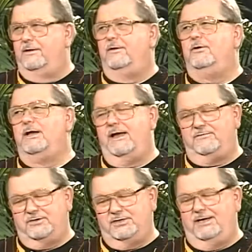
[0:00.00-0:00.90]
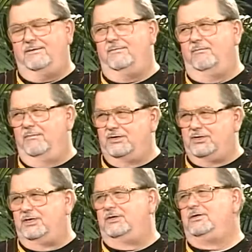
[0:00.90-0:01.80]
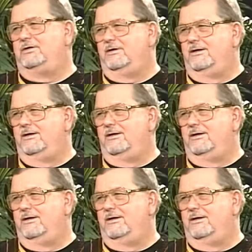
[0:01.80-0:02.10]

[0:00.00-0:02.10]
They're going to have to sit Mrs.